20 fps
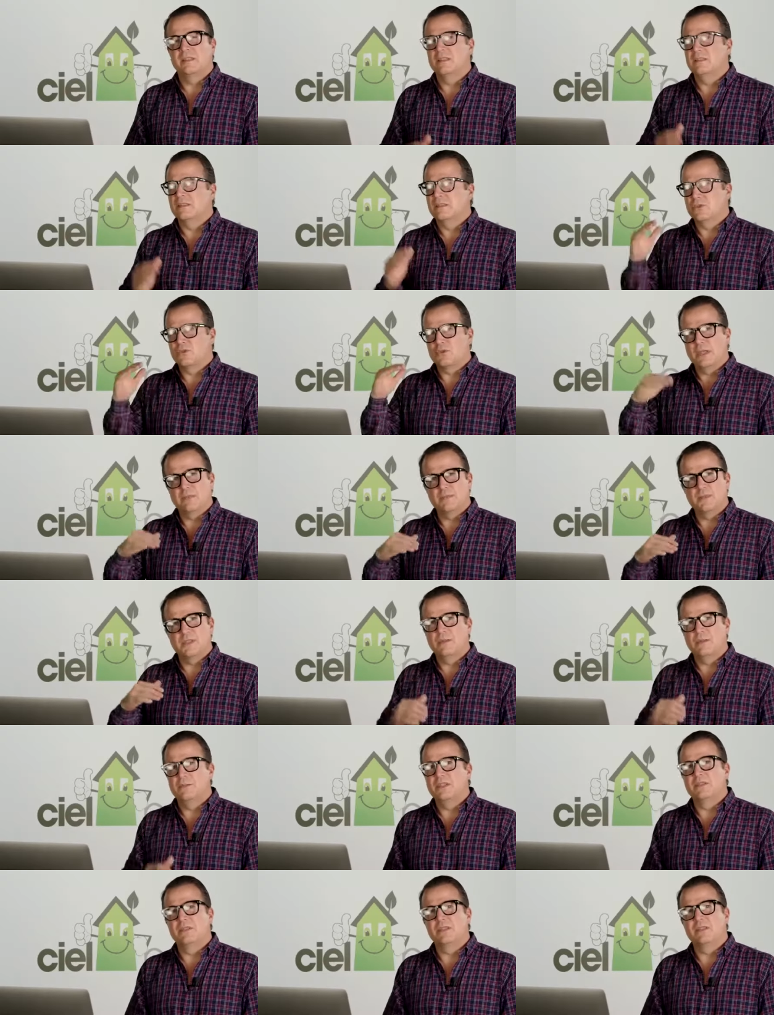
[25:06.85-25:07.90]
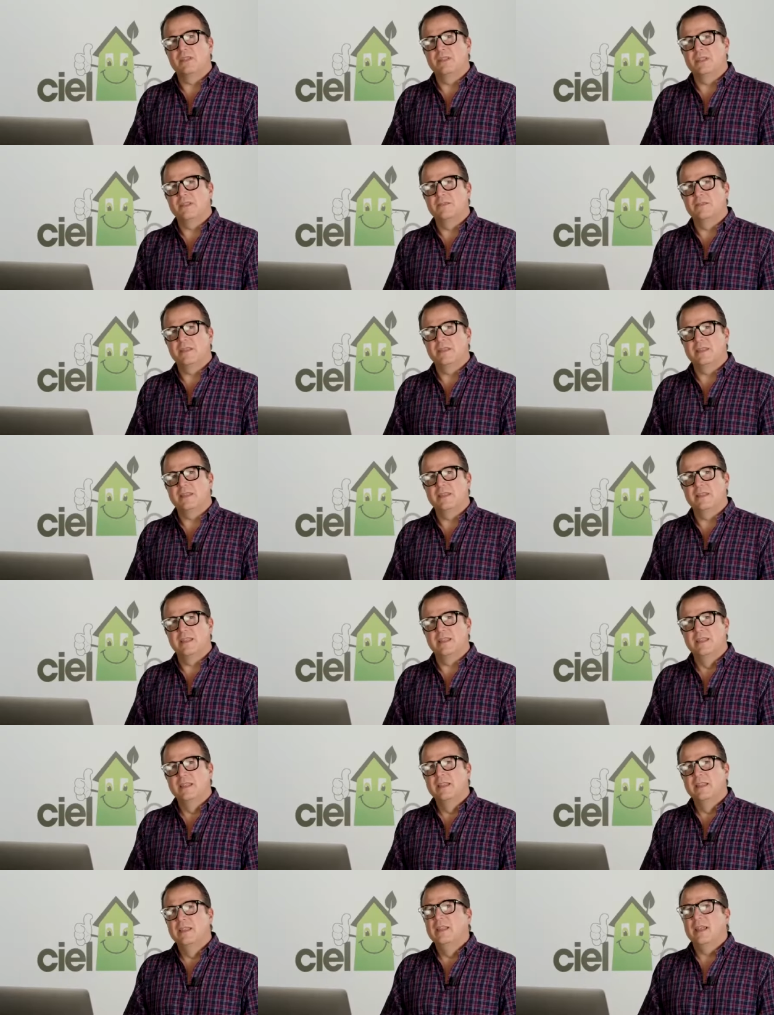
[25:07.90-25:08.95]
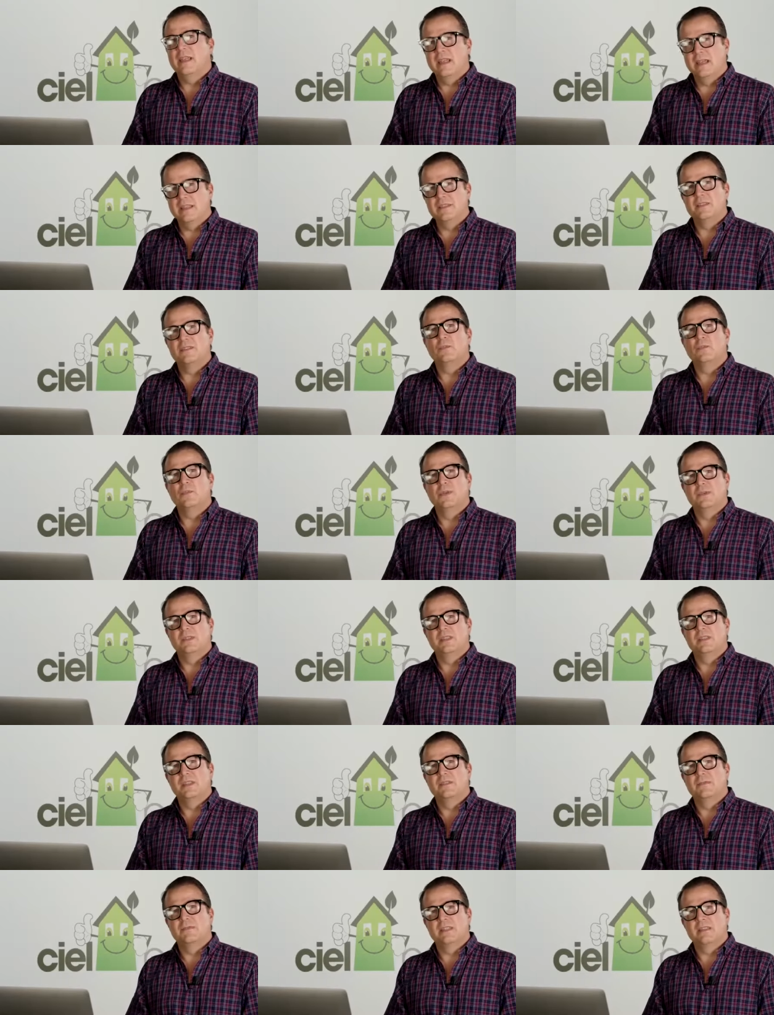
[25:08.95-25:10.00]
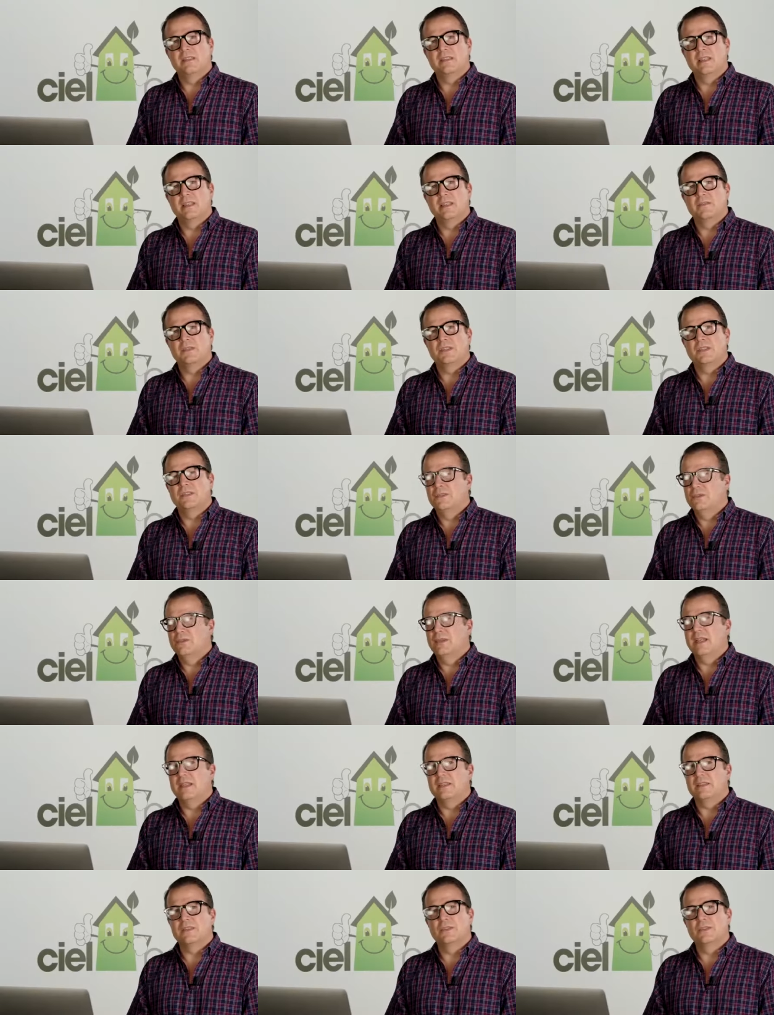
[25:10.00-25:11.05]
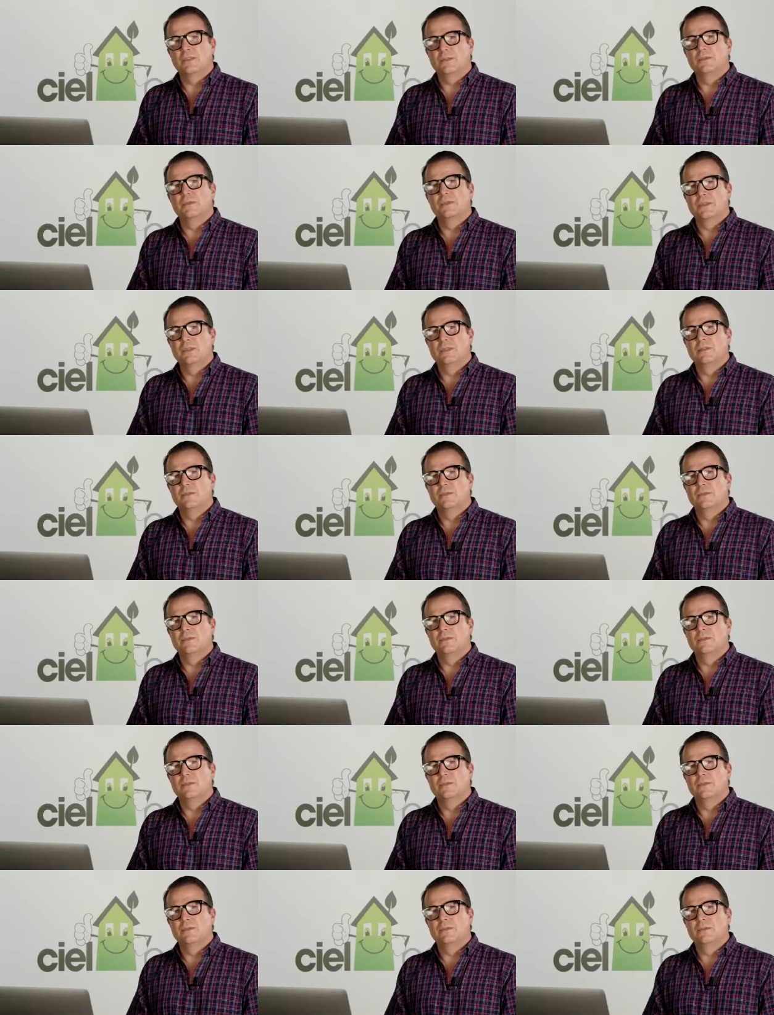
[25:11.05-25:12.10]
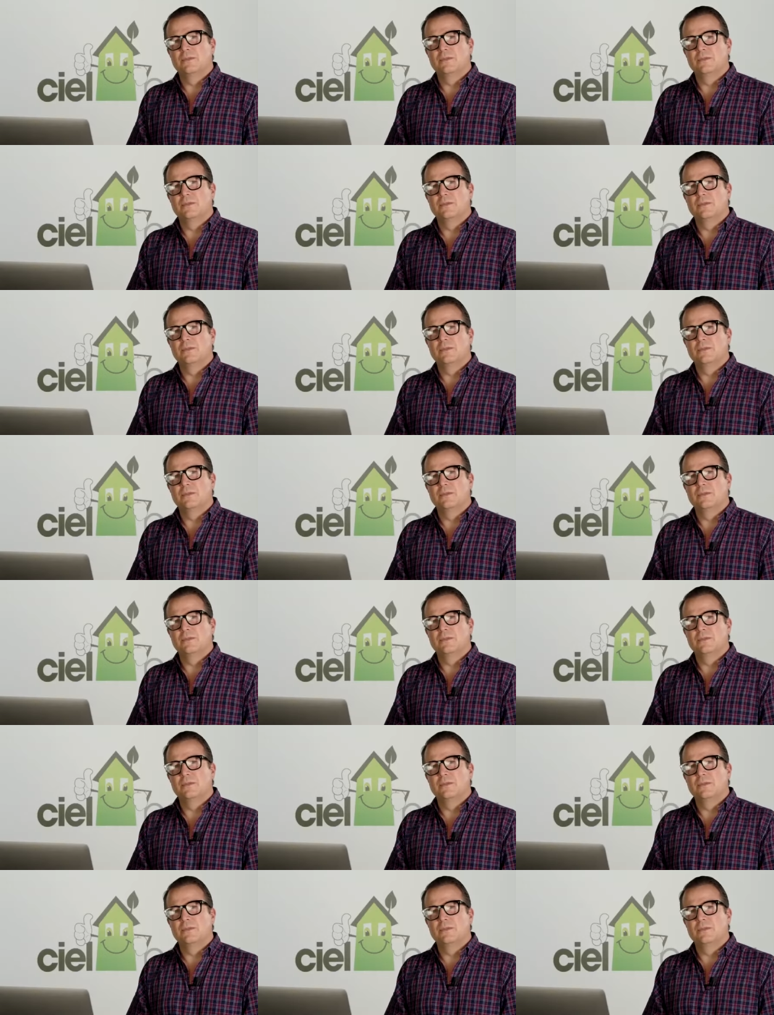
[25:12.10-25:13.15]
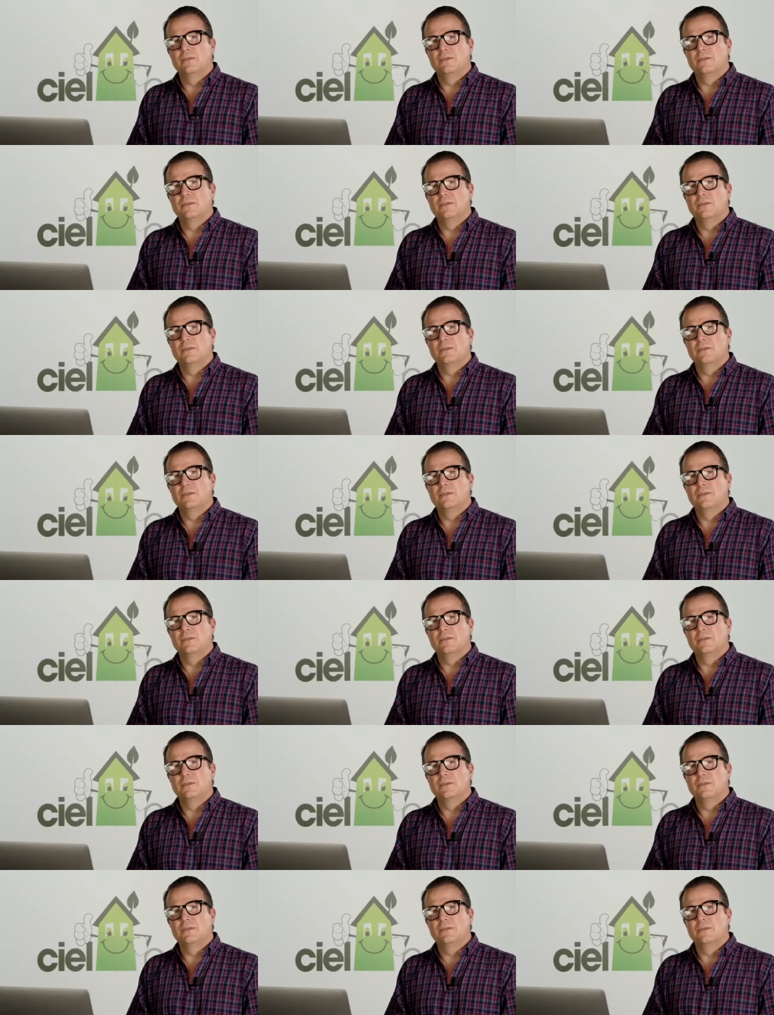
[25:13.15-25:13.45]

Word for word: It's dropped our bills significantly, and we received incentives to do that. So it was a it was improvement.